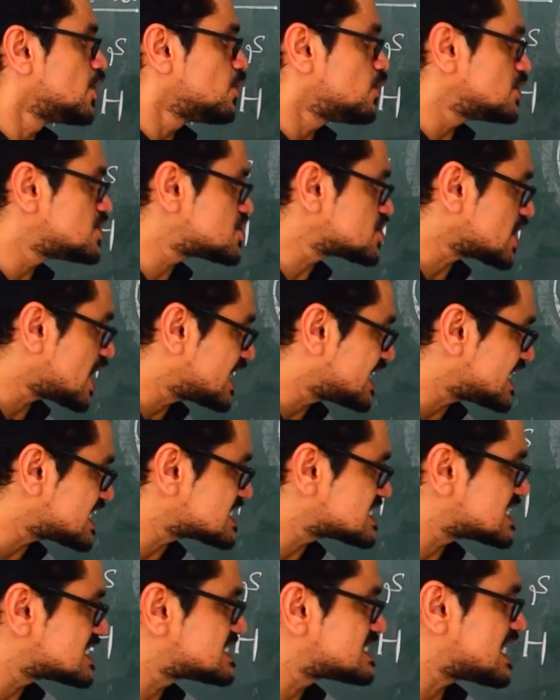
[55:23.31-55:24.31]
which
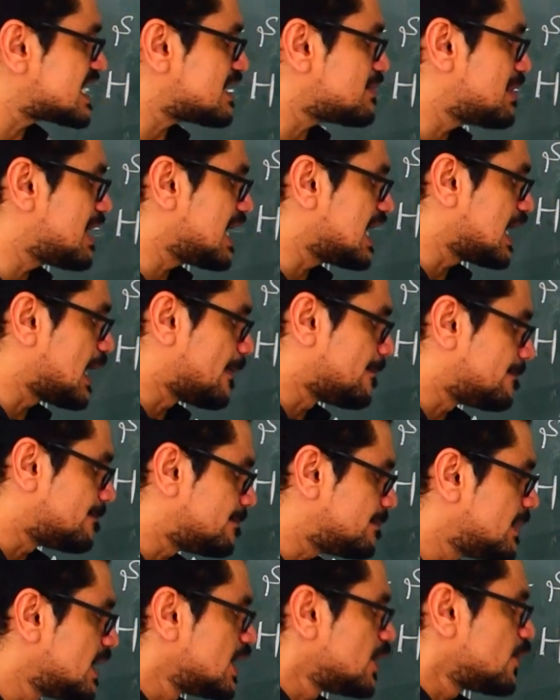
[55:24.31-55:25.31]
connects the cerebellum